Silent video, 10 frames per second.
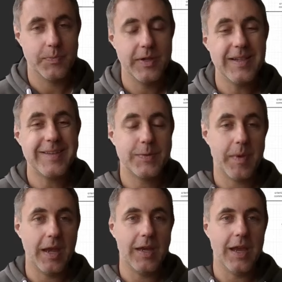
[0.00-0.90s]
Build as
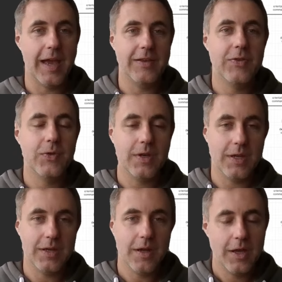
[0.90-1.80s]
many as you
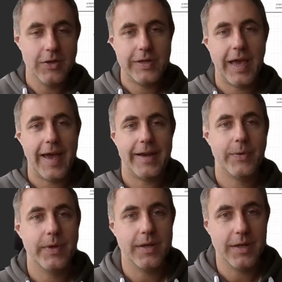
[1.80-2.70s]
need to
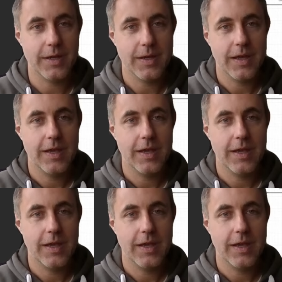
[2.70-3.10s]
adequately